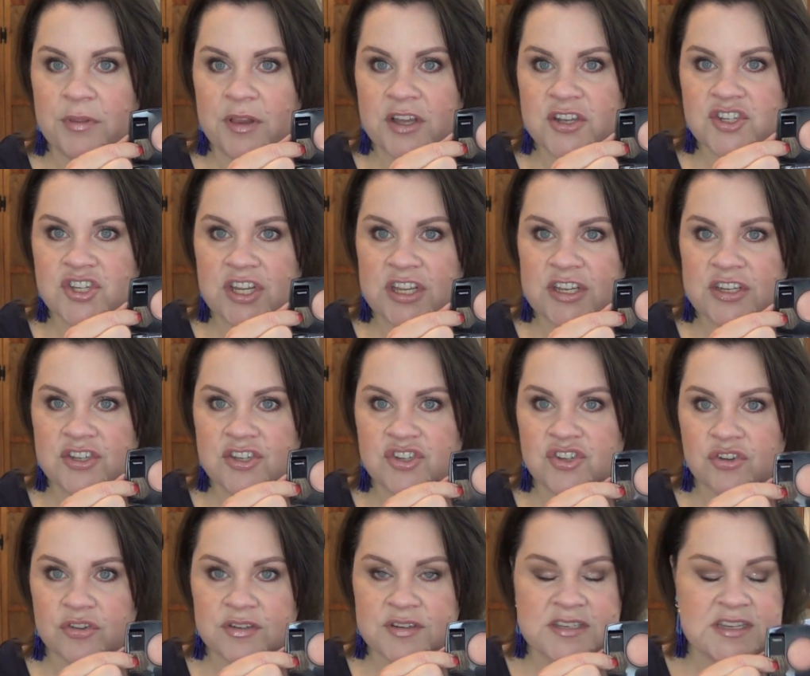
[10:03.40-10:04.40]
Blush in
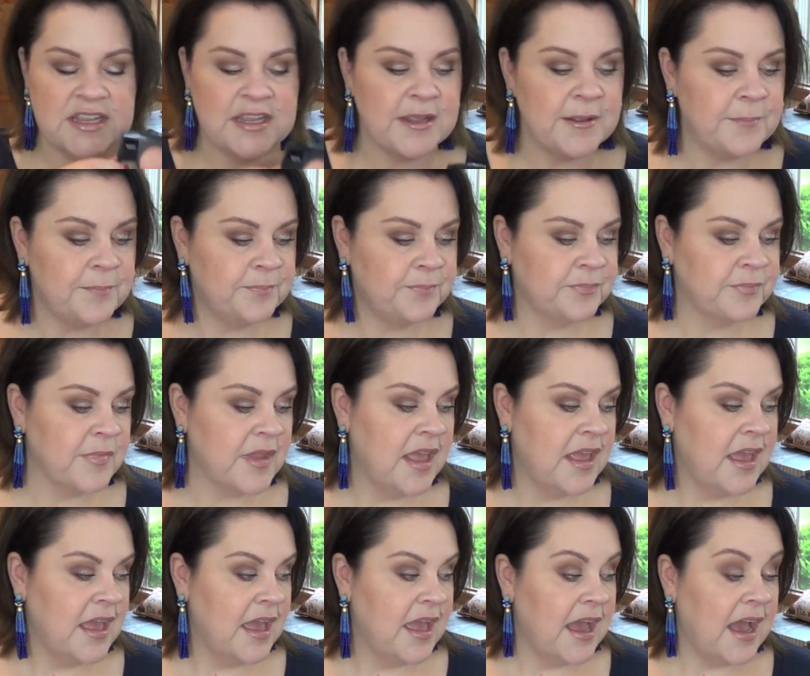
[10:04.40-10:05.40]
Jersey.
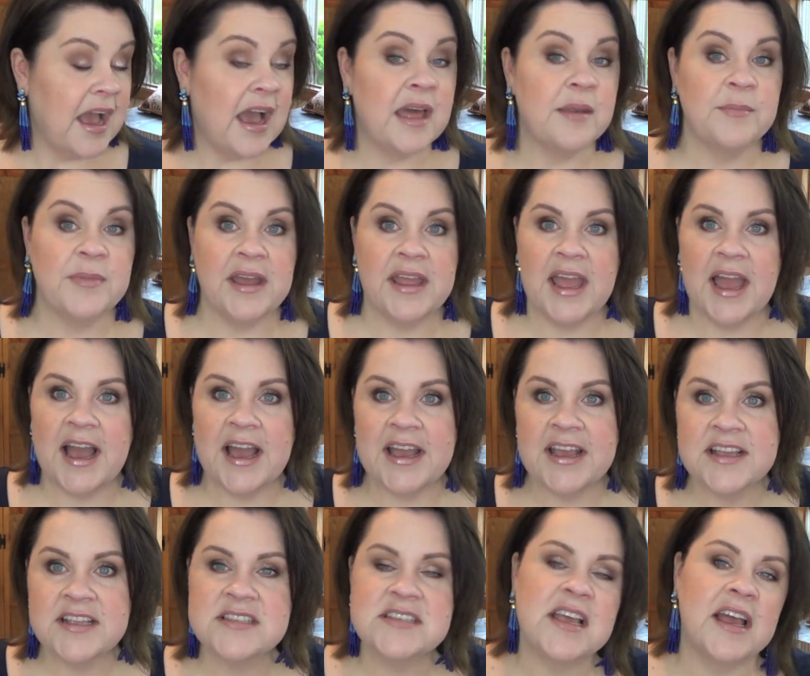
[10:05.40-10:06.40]
On my
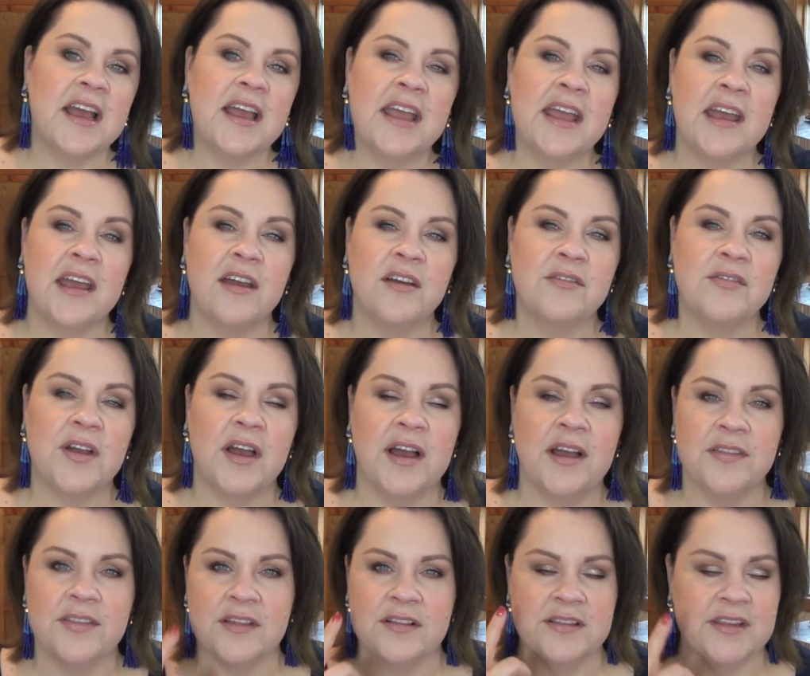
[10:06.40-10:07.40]
eyes, I have,
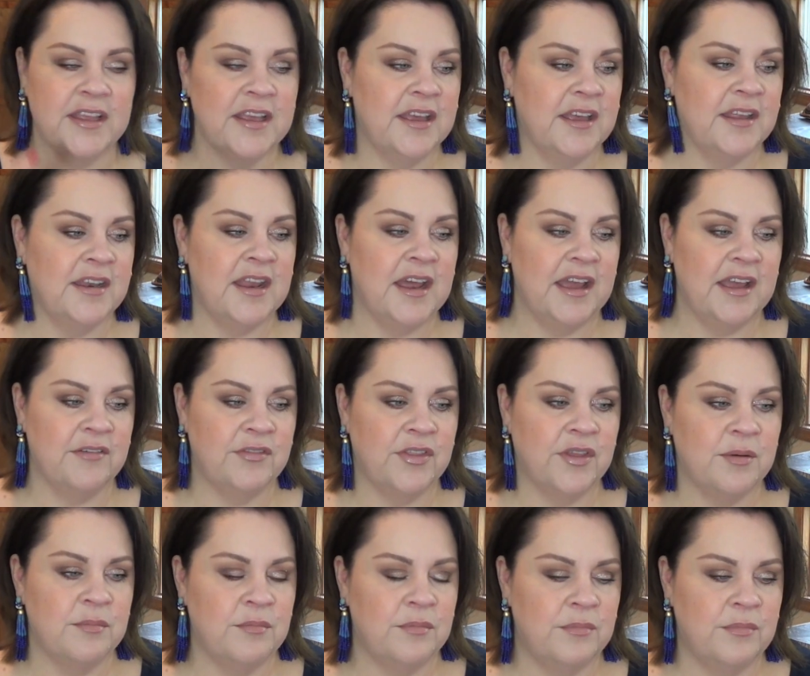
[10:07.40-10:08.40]
on the lid, I have
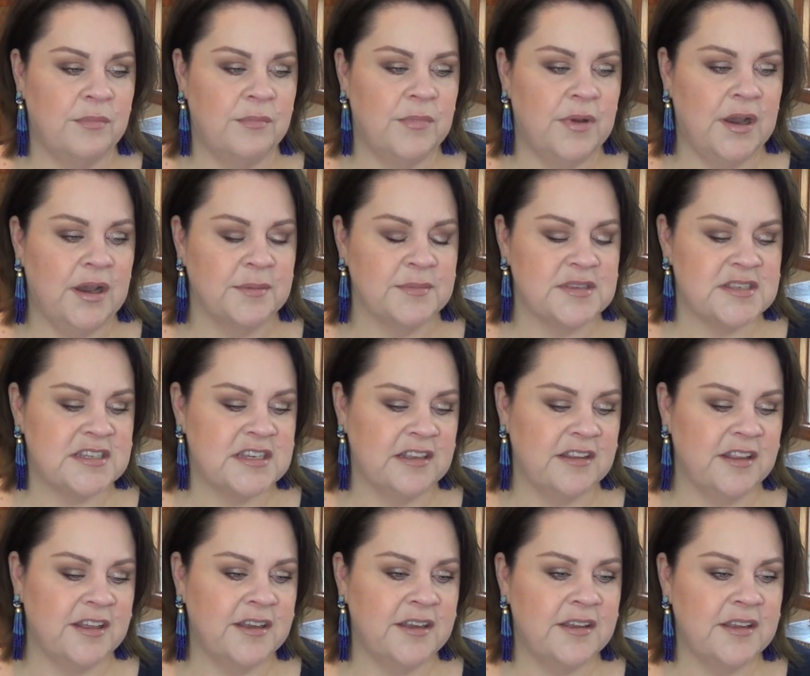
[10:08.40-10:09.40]
the um,
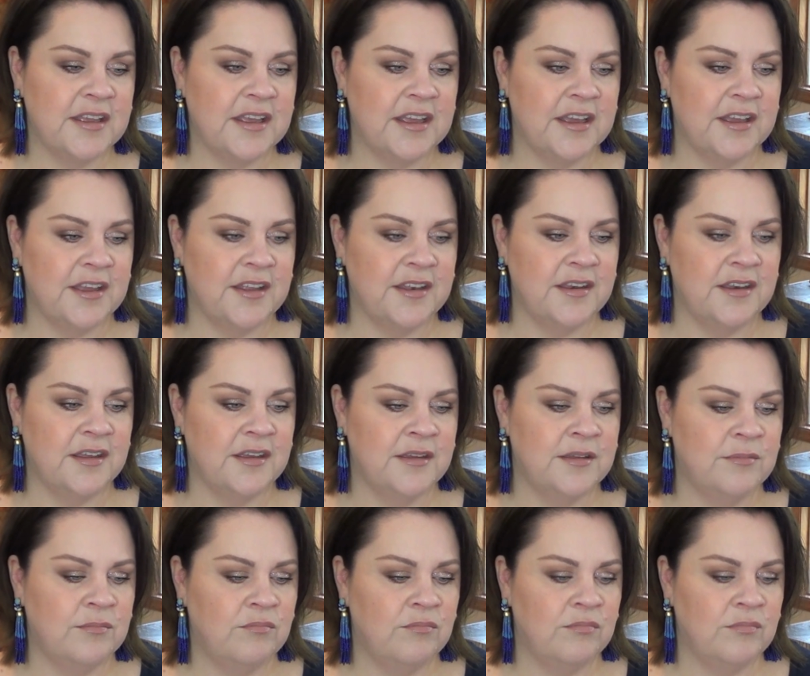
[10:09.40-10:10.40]
Stila in
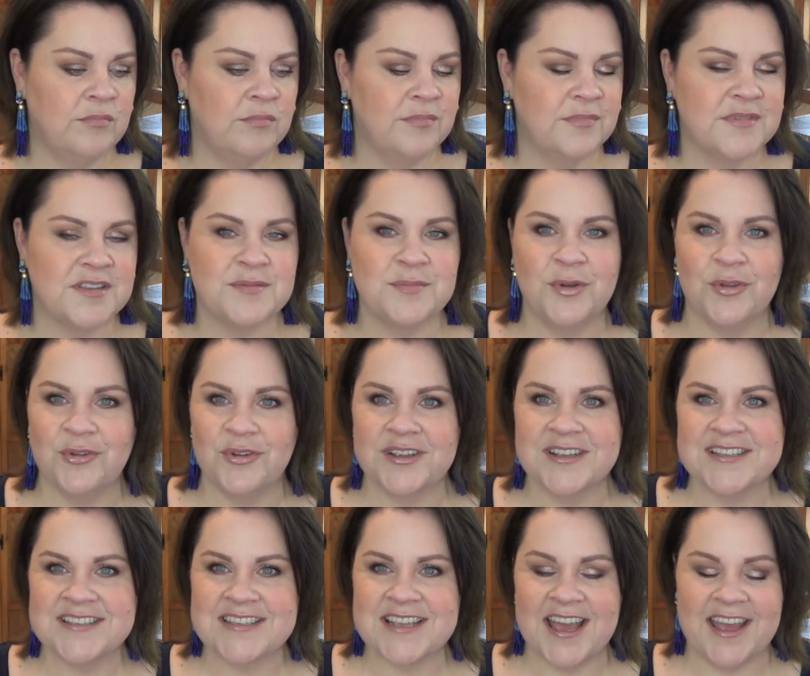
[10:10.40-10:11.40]

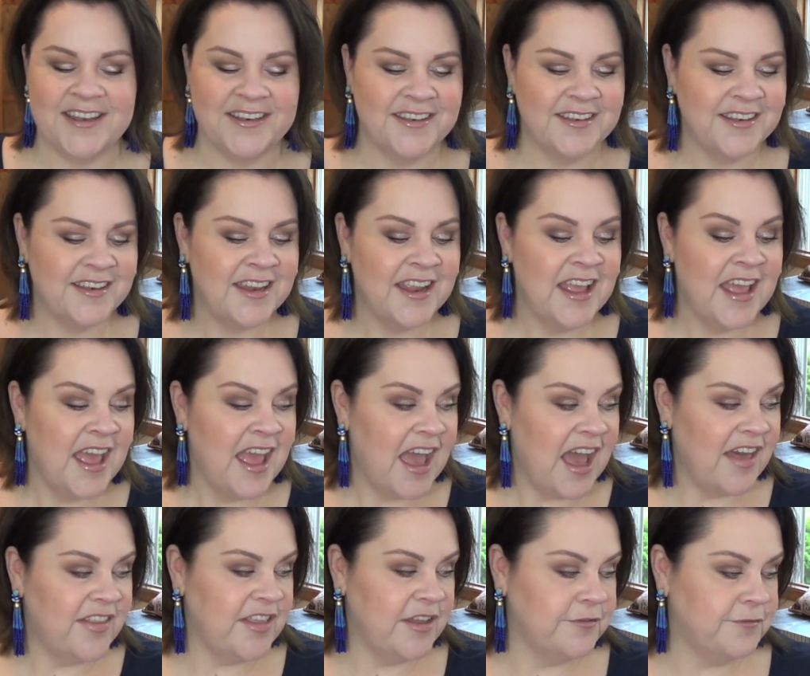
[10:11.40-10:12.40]
Smoldering Satin.
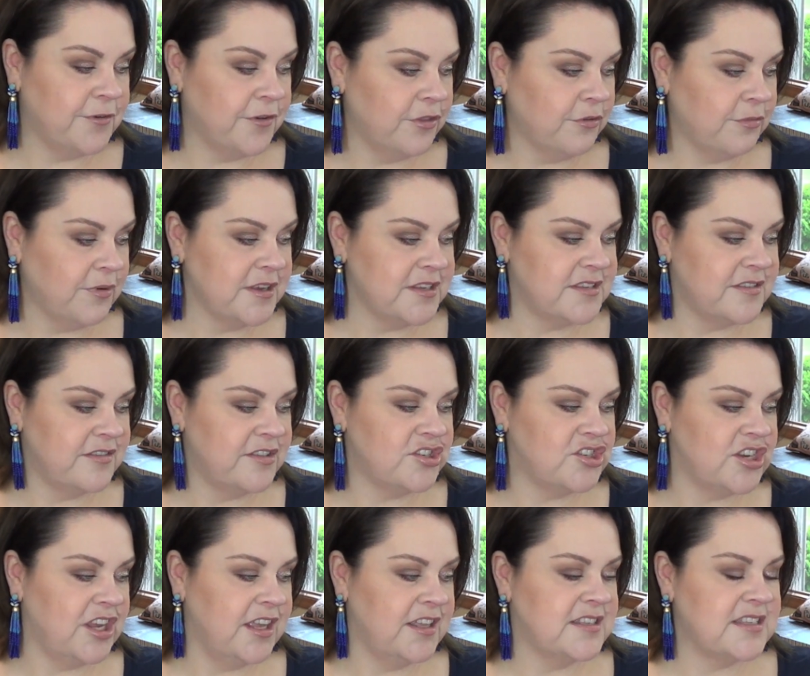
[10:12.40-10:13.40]
And then for the rest of the
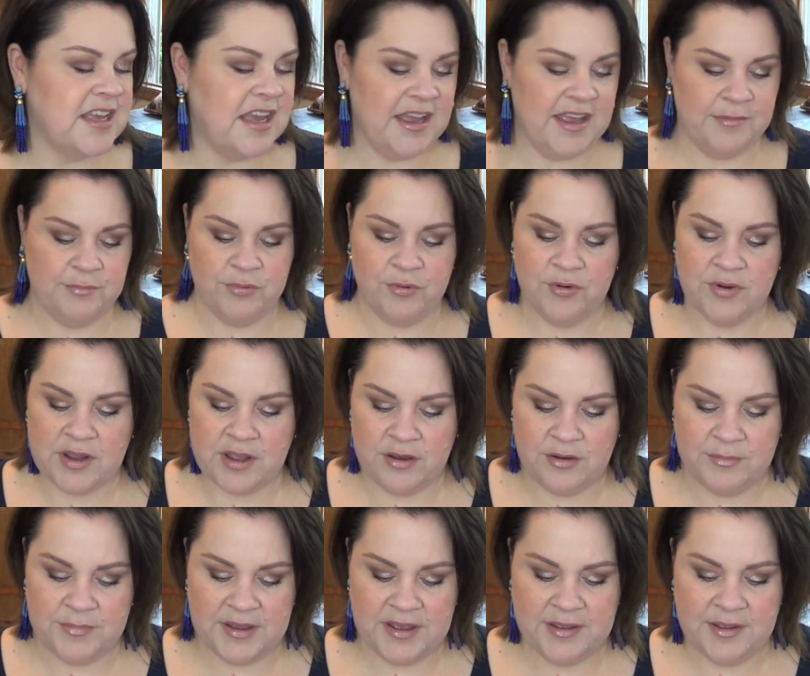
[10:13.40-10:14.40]
shades, I broke
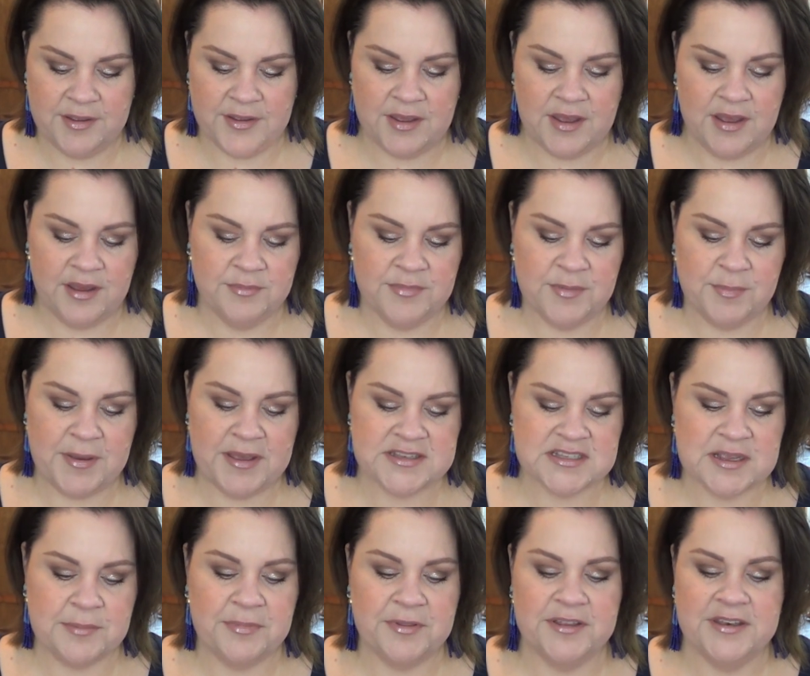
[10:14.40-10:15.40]
out my, um,
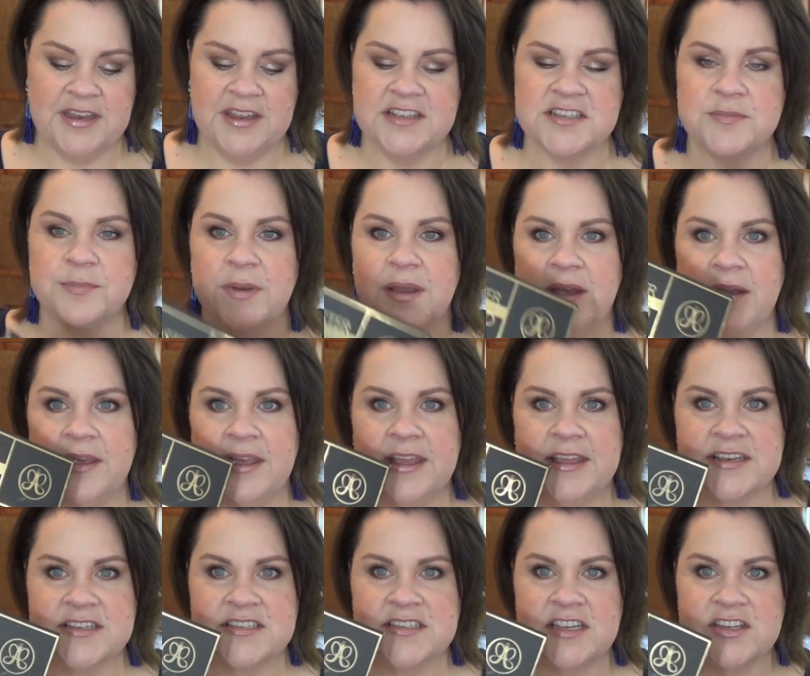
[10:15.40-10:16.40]
past couple of days, my
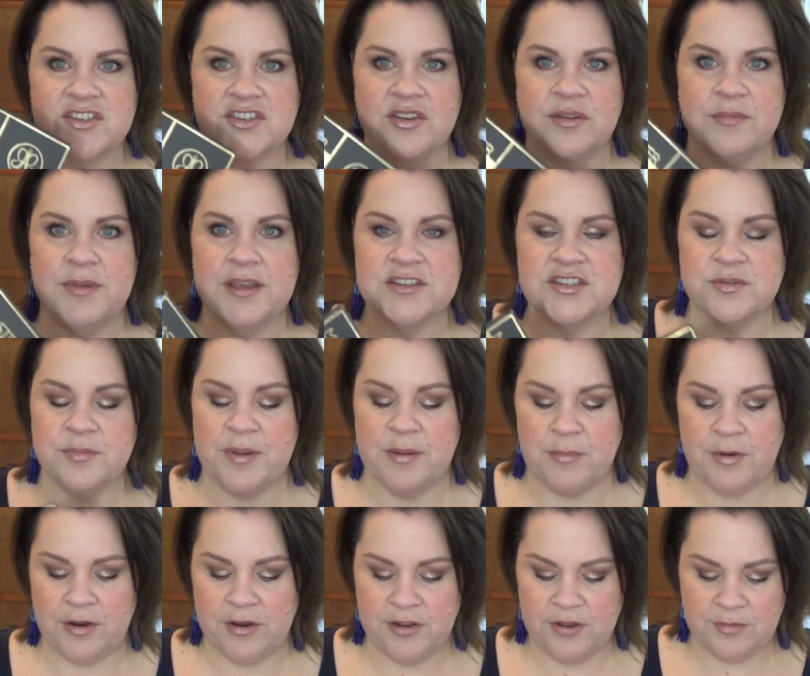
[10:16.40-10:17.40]
Anastasia Master by
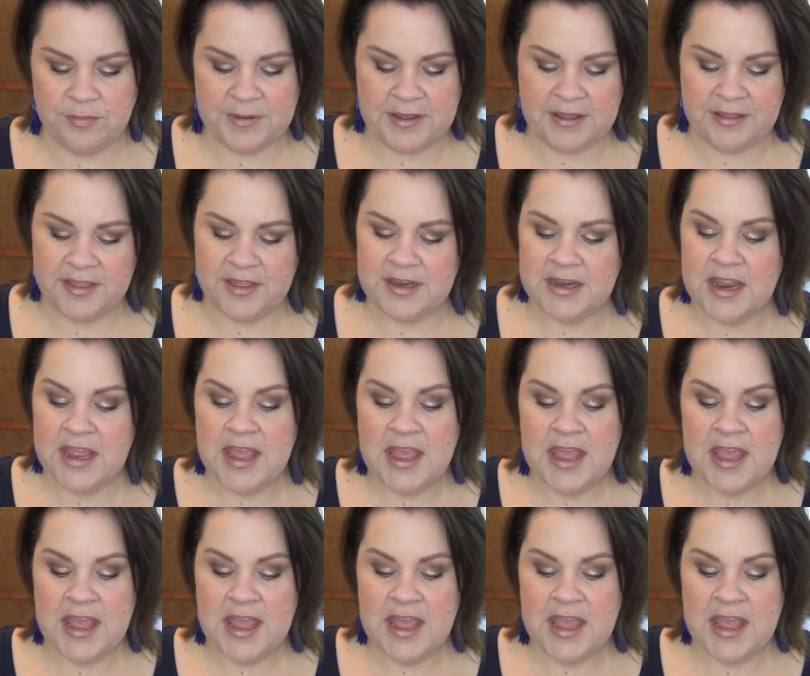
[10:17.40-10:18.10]
Mario palette.